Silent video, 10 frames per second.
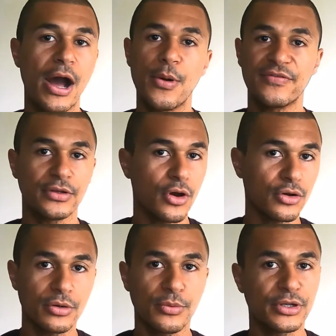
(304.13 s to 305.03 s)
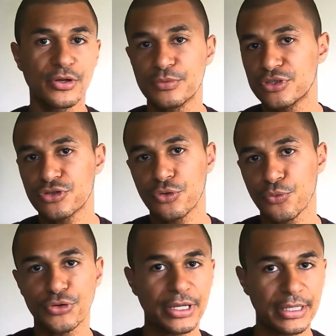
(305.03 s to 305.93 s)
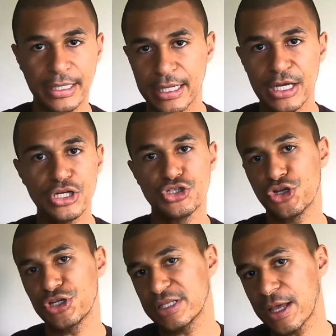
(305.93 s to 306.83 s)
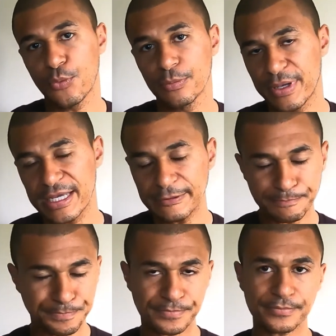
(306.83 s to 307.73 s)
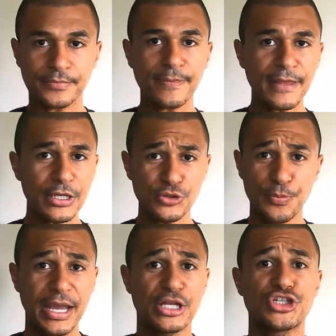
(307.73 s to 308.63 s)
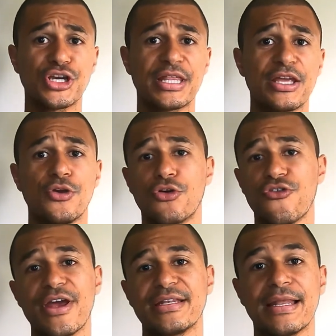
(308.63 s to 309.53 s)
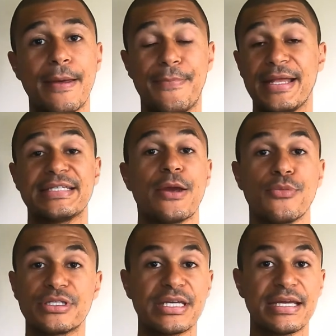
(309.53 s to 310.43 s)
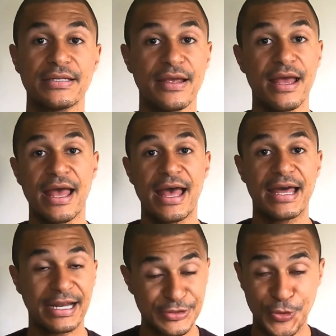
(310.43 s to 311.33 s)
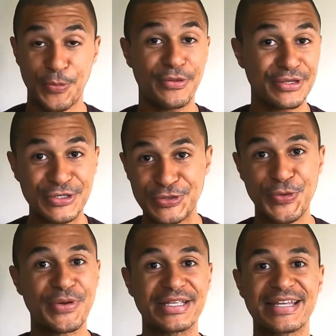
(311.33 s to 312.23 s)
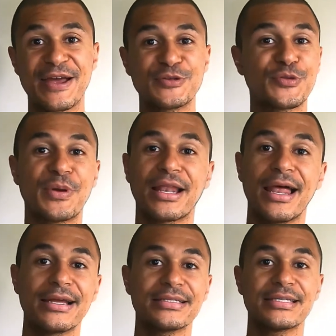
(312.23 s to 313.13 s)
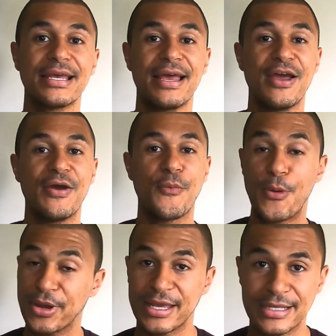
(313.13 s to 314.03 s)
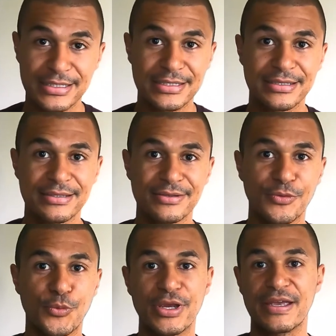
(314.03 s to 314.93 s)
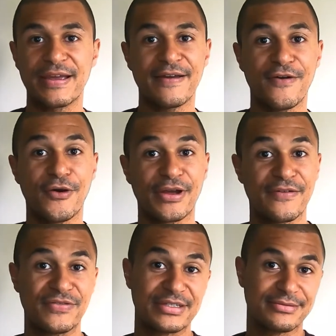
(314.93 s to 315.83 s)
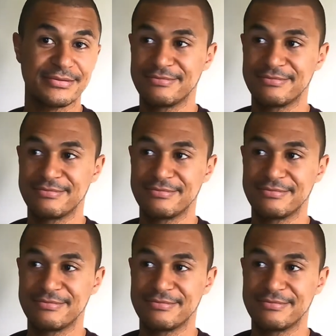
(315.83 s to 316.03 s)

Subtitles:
however long when it comes to your running journey that will be. So making sure that you're creating a bedtime routine, and I talk about this so many times with my clients. When we're kids, we are given